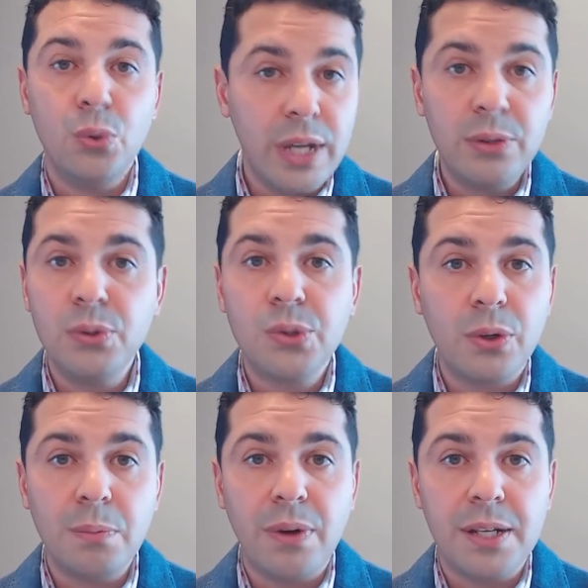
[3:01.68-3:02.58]
Do they do
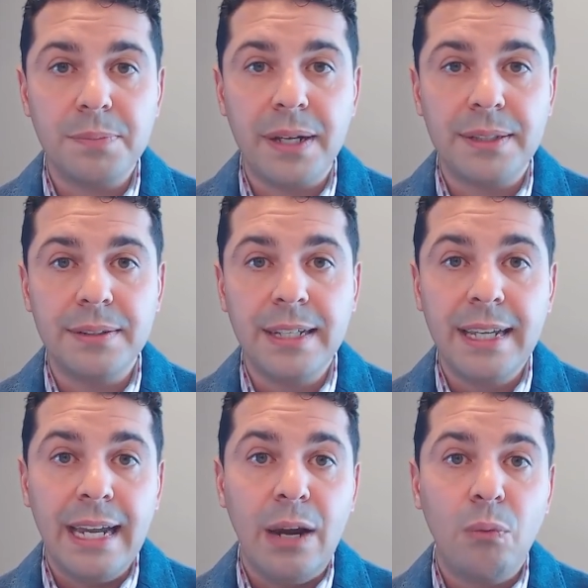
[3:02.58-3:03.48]
circle prospecting?
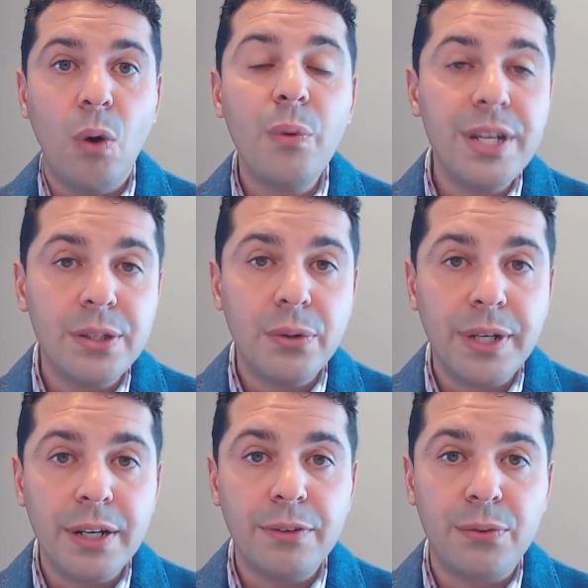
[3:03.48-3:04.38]
And what we do
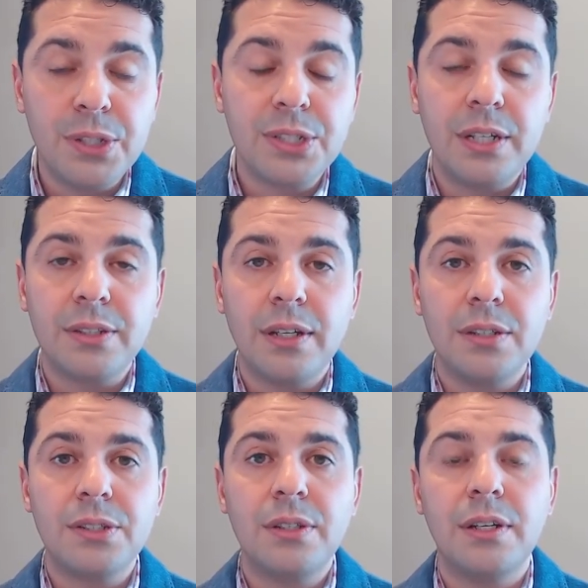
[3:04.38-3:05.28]
here, for instance,
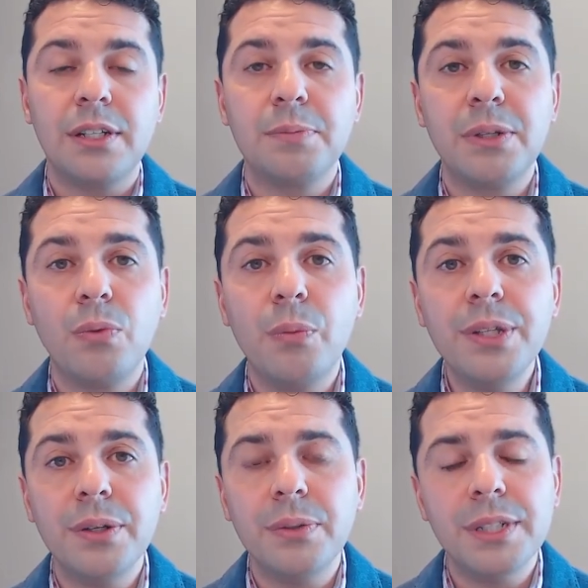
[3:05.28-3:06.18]
I'll, I'll explain what
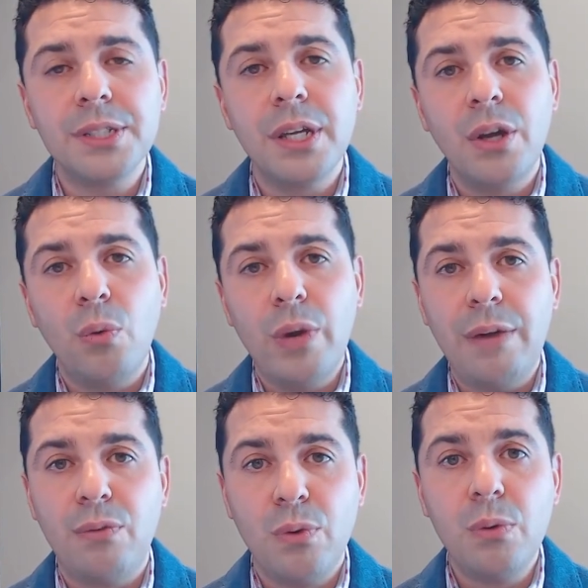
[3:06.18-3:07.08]
we do is we
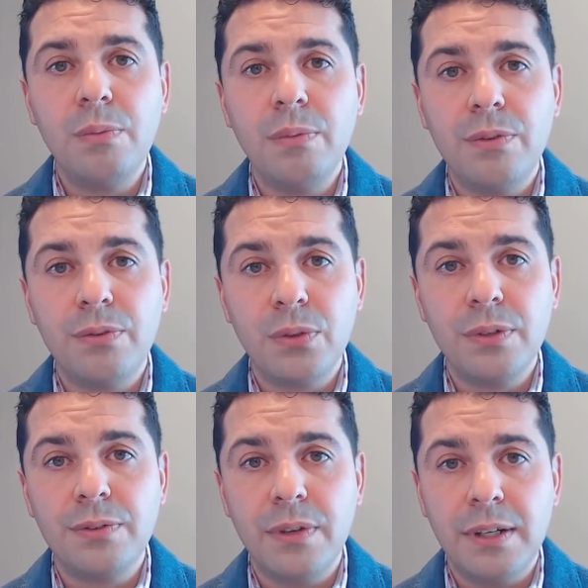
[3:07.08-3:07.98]
have a room full
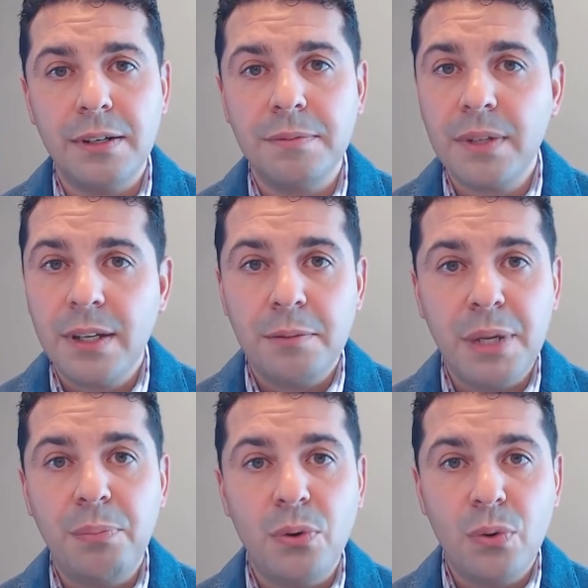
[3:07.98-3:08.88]
of uh,
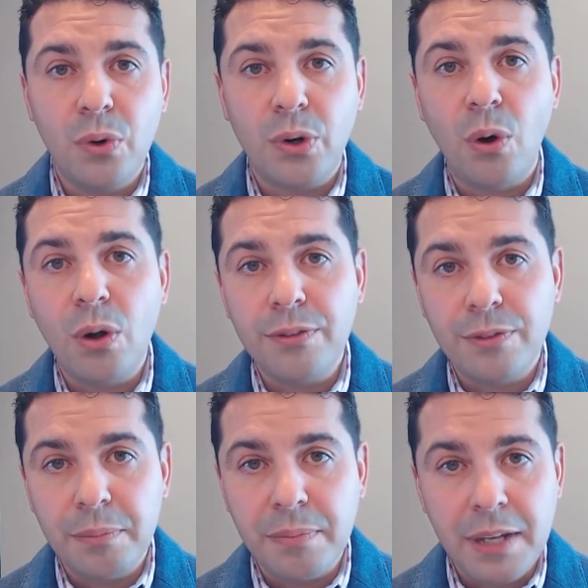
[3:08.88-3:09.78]
people who are calling
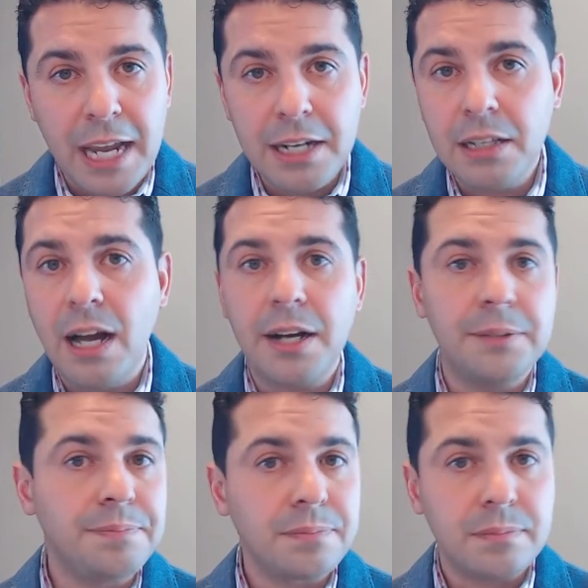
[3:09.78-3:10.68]
from 8 o'clock